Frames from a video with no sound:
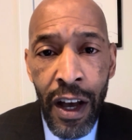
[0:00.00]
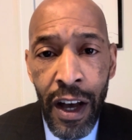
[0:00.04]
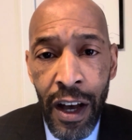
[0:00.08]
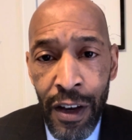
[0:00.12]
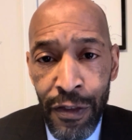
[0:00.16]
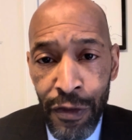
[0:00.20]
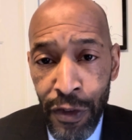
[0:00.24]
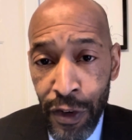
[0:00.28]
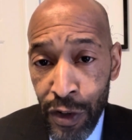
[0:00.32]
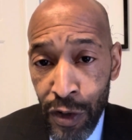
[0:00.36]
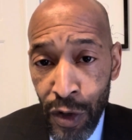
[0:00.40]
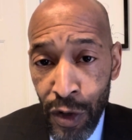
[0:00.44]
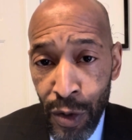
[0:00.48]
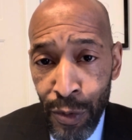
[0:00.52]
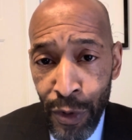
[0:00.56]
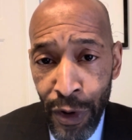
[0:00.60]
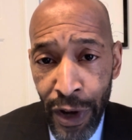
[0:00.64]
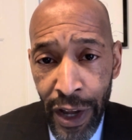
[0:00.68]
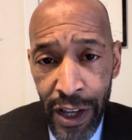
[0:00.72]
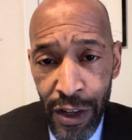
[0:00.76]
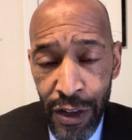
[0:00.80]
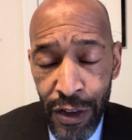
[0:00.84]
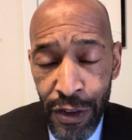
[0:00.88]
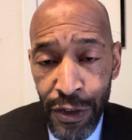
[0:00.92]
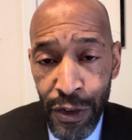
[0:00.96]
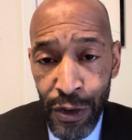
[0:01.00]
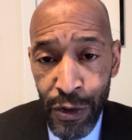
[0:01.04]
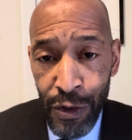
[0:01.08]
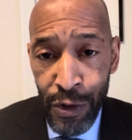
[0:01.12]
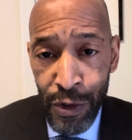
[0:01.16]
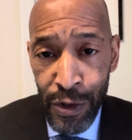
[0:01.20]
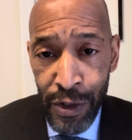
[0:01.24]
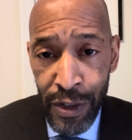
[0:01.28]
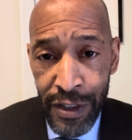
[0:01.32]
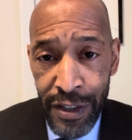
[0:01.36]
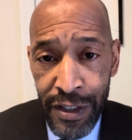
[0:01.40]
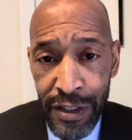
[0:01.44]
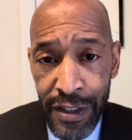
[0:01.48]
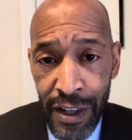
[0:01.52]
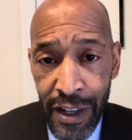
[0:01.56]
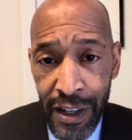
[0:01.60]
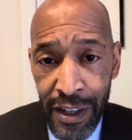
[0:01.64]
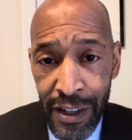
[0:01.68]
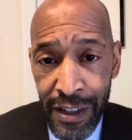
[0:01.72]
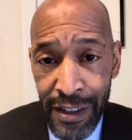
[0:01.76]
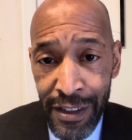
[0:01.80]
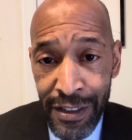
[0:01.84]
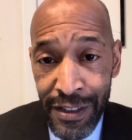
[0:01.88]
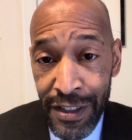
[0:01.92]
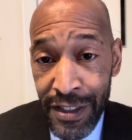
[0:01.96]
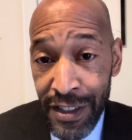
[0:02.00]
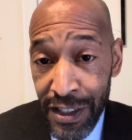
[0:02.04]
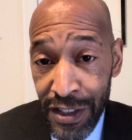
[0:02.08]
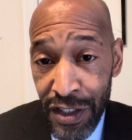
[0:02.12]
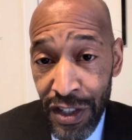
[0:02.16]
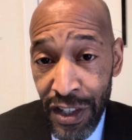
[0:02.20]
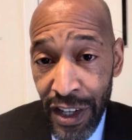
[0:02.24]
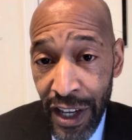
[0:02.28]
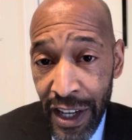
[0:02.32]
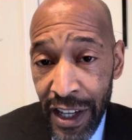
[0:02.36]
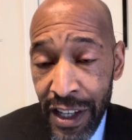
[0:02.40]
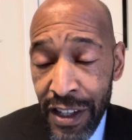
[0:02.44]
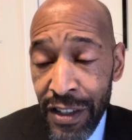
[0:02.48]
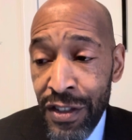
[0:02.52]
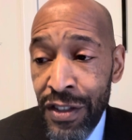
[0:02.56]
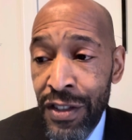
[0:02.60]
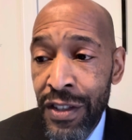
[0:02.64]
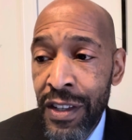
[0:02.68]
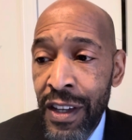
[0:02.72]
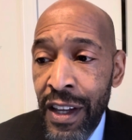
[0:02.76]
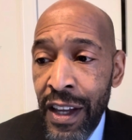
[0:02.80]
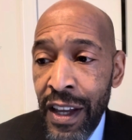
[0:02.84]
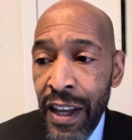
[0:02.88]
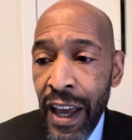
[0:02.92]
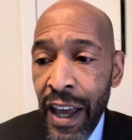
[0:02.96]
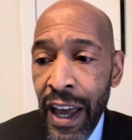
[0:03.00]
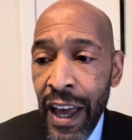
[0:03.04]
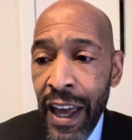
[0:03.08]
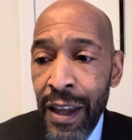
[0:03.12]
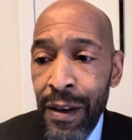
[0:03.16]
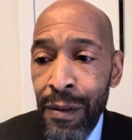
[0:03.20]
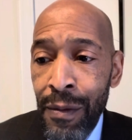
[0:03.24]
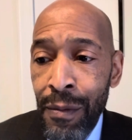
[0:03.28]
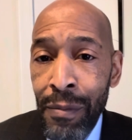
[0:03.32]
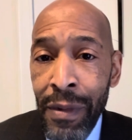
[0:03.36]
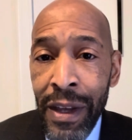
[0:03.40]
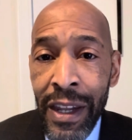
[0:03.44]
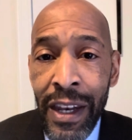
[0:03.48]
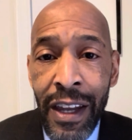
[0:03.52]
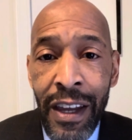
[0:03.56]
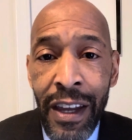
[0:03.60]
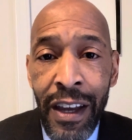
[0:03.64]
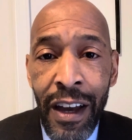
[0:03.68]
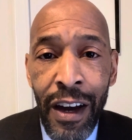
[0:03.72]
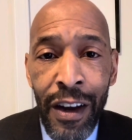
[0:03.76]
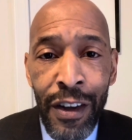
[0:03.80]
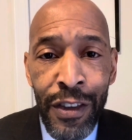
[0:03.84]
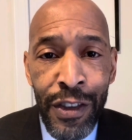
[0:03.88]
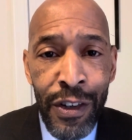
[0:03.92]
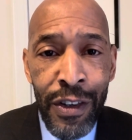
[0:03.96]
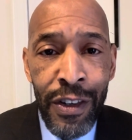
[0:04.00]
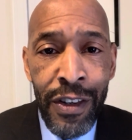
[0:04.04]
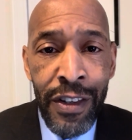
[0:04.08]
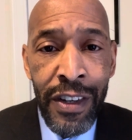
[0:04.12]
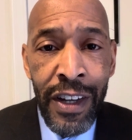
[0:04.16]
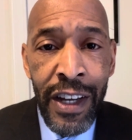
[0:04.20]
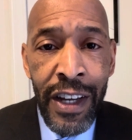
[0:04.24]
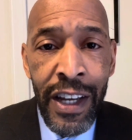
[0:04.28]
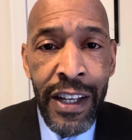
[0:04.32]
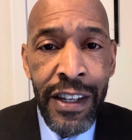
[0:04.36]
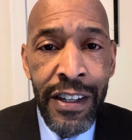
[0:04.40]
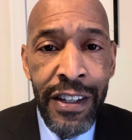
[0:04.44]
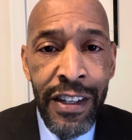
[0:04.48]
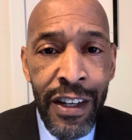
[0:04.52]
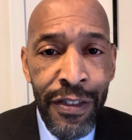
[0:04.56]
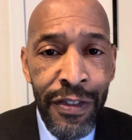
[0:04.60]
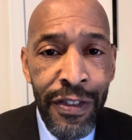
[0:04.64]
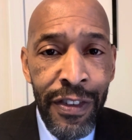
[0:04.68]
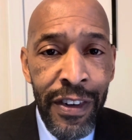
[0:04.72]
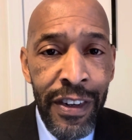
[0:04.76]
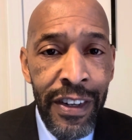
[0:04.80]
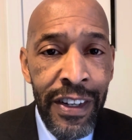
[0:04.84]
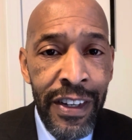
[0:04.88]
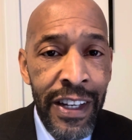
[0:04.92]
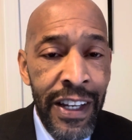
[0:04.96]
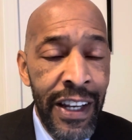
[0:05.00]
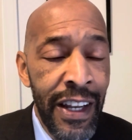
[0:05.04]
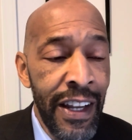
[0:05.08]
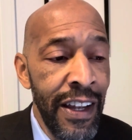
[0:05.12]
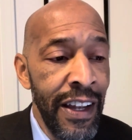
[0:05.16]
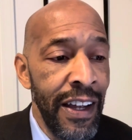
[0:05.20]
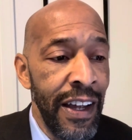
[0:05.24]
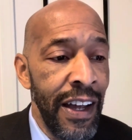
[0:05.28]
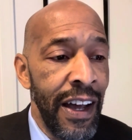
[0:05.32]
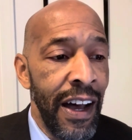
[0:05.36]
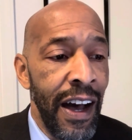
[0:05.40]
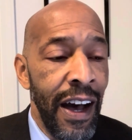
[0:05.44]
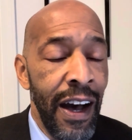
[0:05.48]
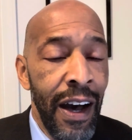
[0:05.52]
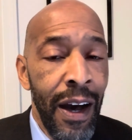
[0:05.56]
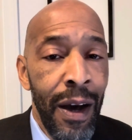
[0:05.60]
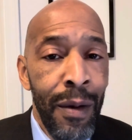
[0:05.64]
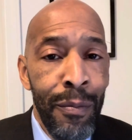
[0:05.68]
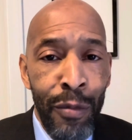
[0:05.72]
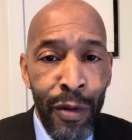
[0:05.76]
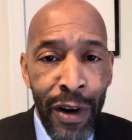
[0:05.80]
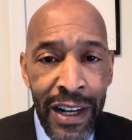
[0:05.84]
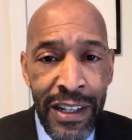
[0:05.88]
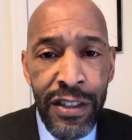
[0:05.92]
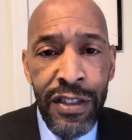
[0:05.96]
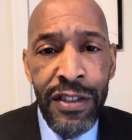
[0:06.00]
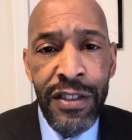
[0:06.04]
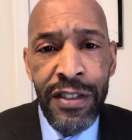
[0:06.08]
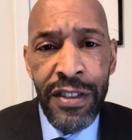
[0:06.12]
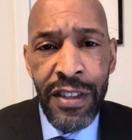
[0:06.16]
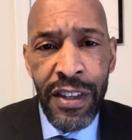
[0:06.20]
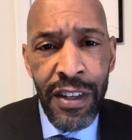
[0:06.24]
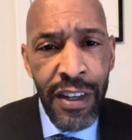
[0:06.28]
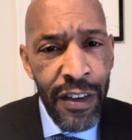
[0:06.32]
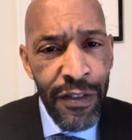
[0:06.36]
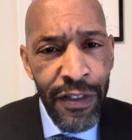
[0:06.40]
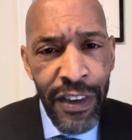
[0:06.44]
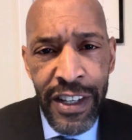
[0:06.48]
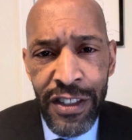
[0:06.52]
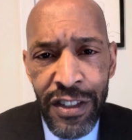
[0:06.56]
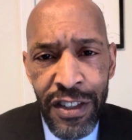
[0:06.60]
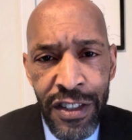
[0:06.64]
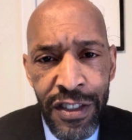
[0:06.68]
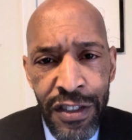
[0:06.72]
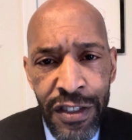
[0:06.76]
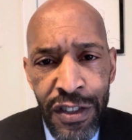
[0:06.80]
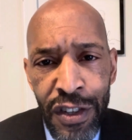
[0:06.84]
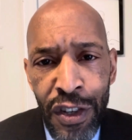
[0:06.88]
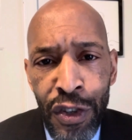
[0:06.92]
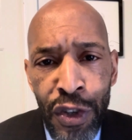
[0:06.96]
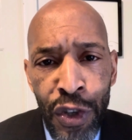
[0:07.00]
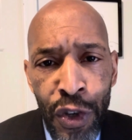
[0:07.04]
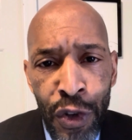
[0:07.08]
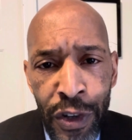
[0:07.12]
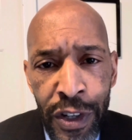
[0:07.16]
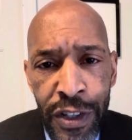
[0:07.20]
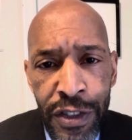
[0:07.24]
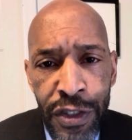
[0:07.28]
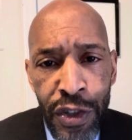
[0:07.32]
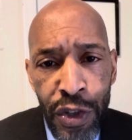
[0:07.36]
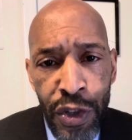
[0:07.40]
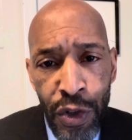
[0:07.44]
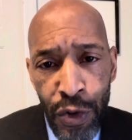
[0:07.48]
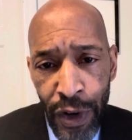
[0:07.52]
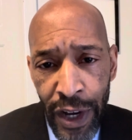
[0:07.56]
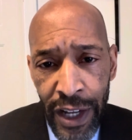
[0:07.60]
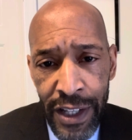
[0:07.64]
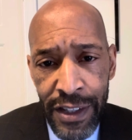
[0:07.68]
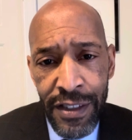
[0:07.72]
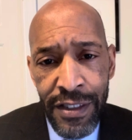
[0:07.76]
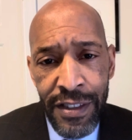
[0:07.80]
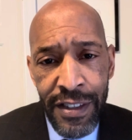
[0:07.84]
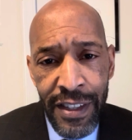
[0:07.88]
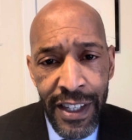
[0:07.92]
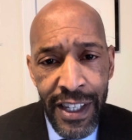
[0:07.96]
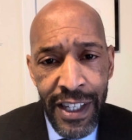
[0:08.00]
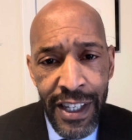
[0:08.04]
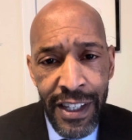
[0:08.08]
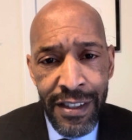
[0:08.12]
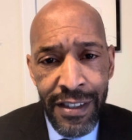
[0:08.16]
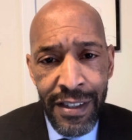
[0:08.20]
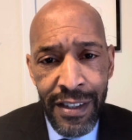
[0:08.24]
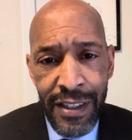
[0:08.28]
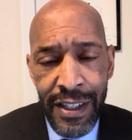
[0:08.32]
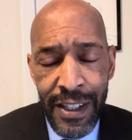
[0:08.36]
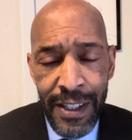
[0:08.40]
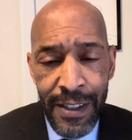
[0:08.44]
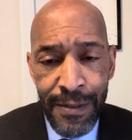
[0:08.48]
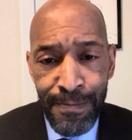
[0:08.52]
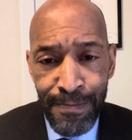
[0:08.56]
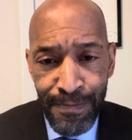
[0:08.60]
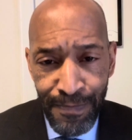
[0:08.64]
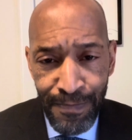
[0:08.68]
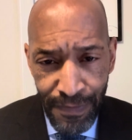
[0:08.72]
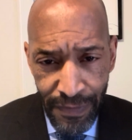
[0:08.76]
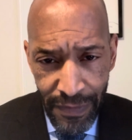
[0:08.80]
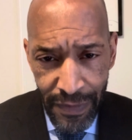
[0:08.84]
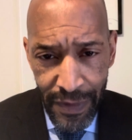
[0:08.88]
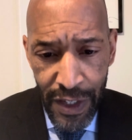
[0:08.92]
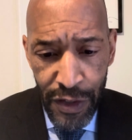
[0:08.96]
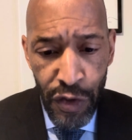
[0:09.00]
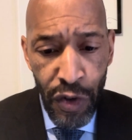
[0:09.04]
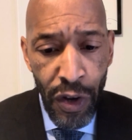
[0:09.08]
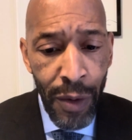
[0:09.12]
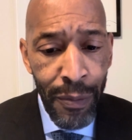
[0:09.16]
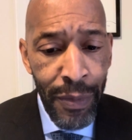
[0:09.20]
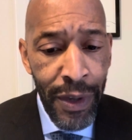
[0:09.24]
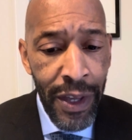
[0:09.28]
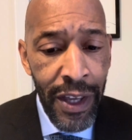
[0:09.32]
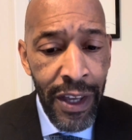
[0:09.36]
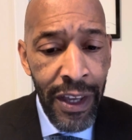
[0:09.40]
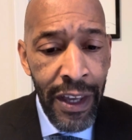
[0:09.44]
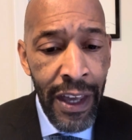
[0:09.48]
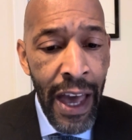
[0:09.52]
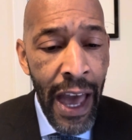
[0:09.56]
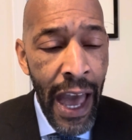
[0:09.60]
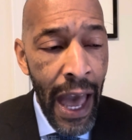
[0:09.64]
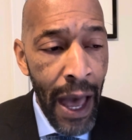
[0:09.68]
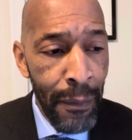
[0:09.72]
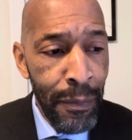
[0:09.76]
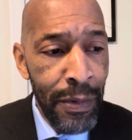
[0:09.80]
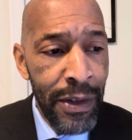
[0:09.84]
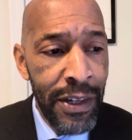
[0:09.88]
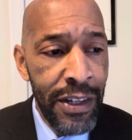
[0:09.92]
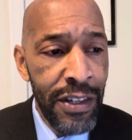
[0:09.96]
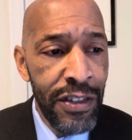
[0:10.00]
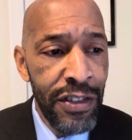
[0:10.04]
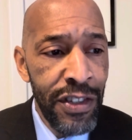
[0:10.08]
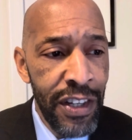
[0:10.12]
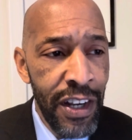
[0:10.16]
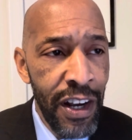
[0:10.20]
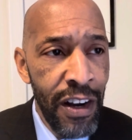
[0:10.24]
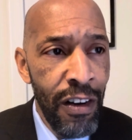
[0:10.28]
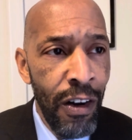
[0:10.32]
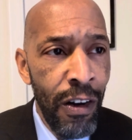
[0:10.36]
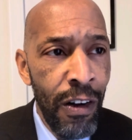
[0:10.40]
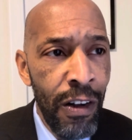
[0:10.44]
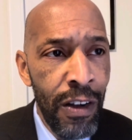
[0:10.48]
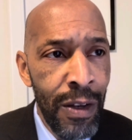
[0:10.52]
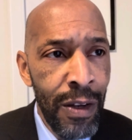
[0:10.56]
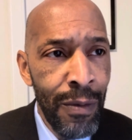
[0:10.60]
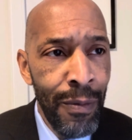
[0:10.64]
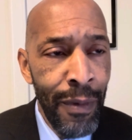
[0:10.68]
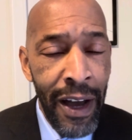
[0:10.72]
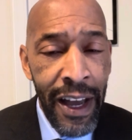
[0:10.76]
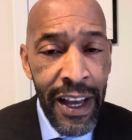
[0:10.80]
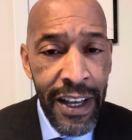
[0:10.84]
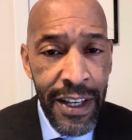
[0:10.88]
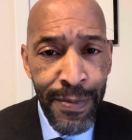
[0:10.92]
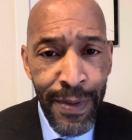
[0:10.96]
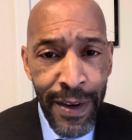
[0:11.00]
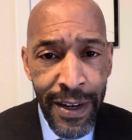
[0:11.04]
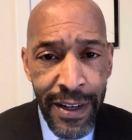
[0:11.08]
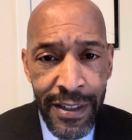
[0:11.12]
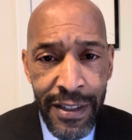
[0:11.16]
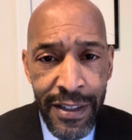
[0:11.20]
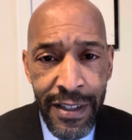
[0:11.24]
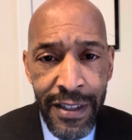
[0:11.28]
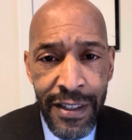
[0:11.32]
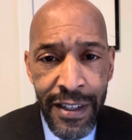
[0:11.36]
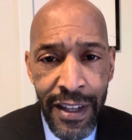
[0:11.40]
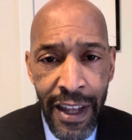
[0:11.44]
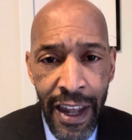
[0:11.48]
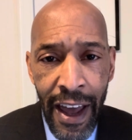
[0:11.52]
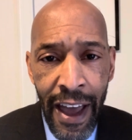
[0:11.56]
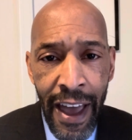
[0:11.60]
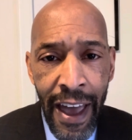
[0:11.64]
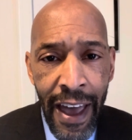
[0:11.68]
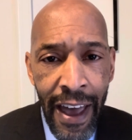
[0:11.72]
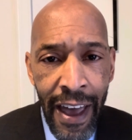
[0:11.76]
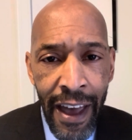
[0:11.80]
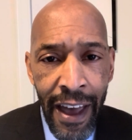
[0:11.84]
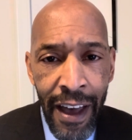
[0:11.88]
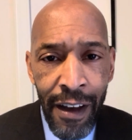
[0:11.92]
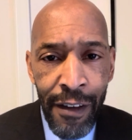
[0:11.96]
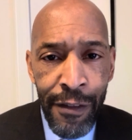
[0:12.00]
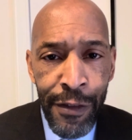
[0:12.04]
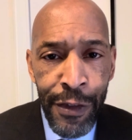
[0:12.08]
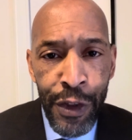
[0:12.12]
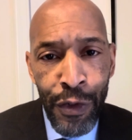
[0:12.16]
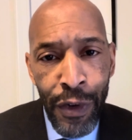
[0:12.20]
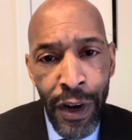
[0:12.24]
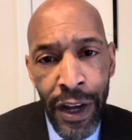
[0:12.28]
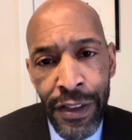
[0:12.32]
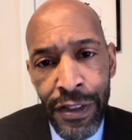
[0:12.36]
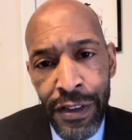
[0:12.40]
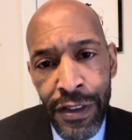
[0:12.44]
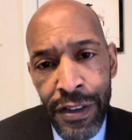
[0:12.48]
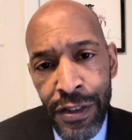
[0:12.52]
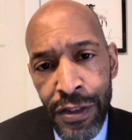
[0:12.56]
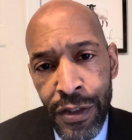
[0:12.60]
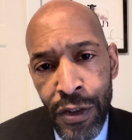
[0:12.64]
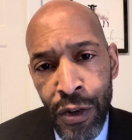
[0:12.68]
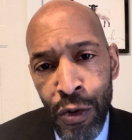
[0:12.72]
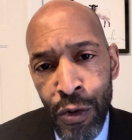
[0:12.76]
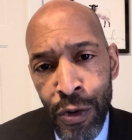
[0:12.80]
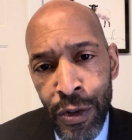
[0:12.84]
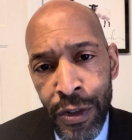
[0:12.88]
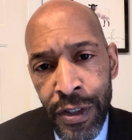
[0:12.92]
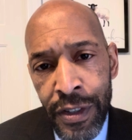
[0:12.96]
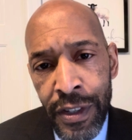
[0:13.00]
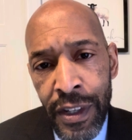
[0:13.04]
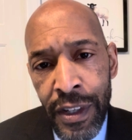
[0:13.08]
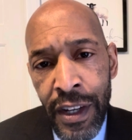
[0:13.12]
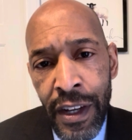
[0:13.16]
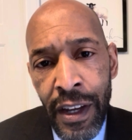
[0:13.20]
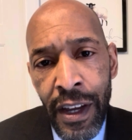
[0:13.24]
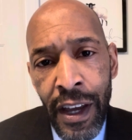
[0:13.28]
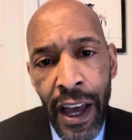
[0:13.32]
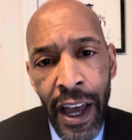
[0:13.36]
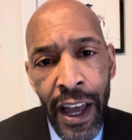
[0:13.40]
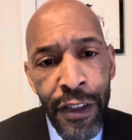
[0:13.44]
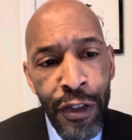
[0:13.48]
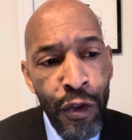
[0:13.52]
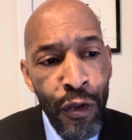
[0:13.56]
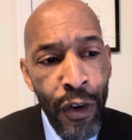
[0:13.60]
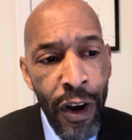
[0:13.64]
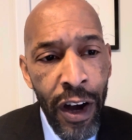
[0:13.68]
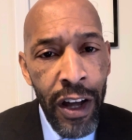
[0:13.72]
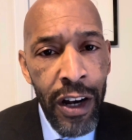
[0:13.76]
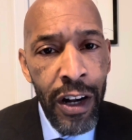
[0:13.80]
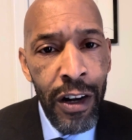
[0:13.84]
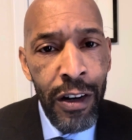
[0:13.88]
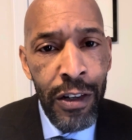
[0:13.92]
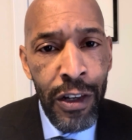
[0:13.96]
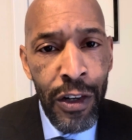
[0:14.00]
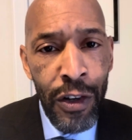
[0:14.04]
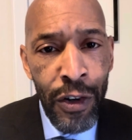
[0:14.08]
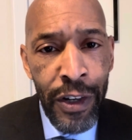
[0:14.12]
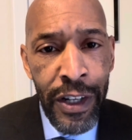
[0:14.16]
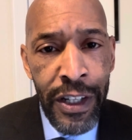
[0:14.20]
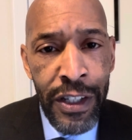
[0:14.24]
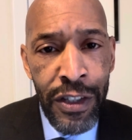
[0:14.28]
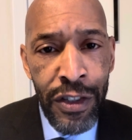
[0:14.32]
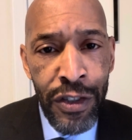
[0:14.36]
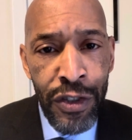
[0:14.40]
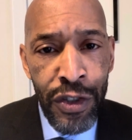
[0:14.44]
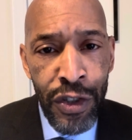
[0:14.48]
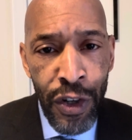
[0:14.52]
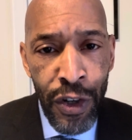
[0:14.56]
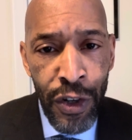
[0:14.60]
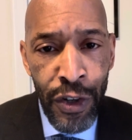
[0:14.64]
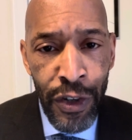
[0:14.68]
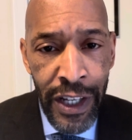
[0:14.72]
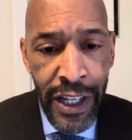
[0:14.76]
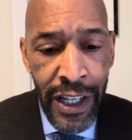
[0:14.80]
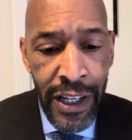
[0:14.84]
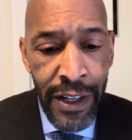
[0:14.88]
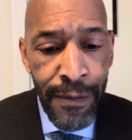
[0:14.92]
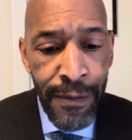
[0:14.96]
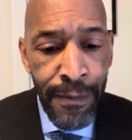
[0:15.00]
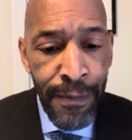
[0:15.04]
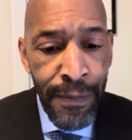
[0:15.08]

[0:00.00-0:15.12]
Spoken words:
for Global Health, or CGH, and many other different branches and divisions and units throughout the CDC. So I'll be happy to share all of my experiences that I have throughout this course and throughout our learning journey.